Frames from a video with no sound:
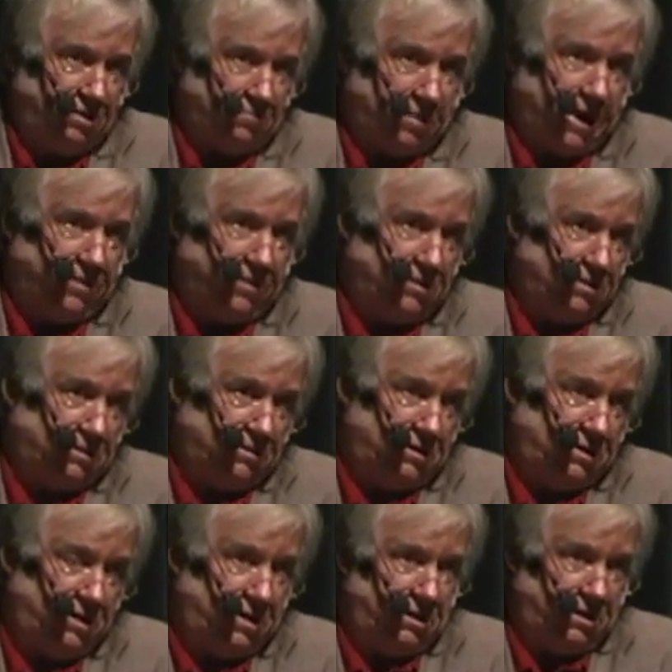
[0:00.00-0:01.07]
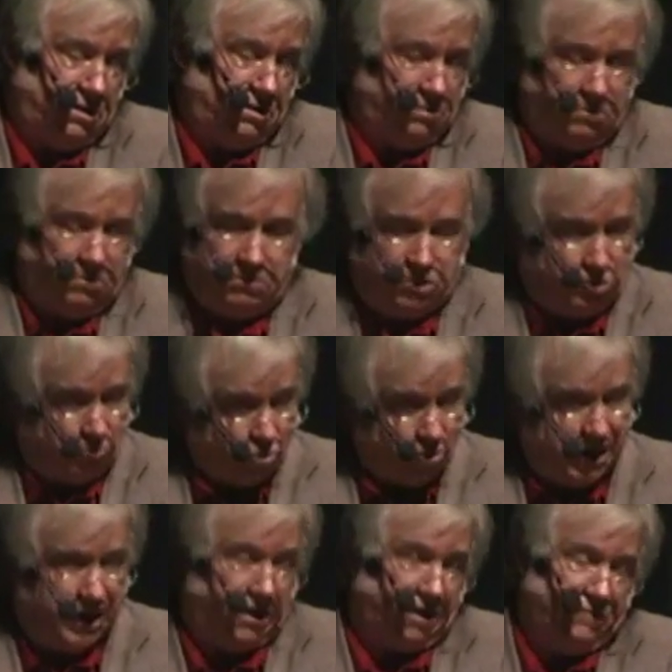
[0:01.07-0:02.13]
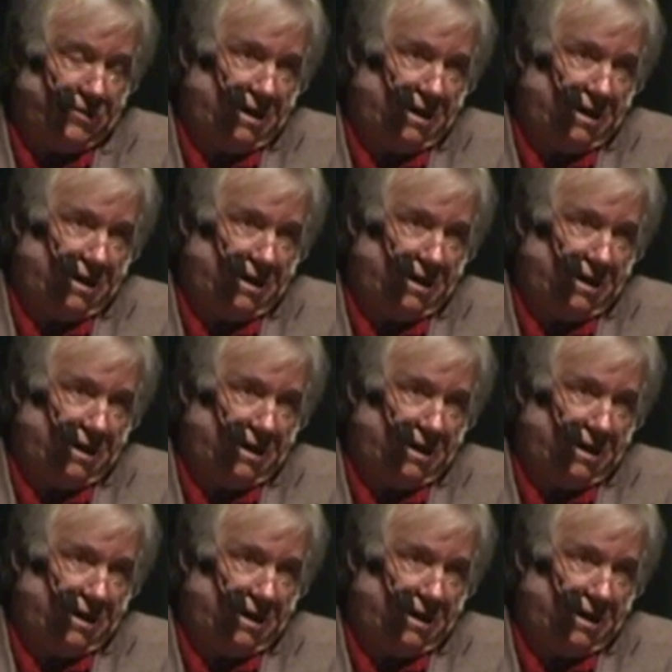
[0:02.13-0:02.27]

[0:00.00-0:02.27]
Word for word: by the, the debris of